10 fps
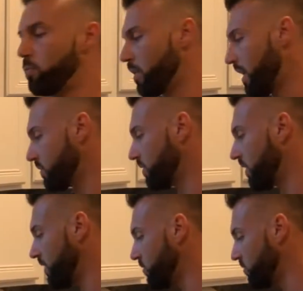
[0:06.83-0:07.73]
We're actually
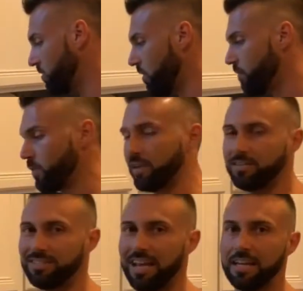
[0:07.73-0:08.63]
going to do tofu in a
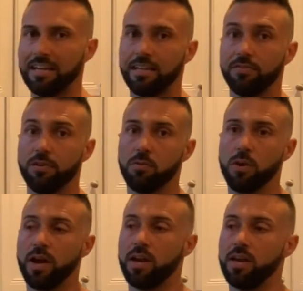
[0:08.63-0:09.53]
slightly different
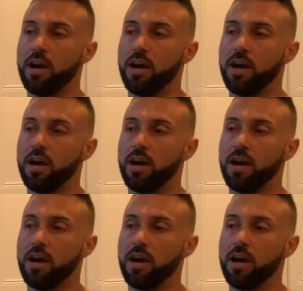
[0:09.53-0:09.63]
way,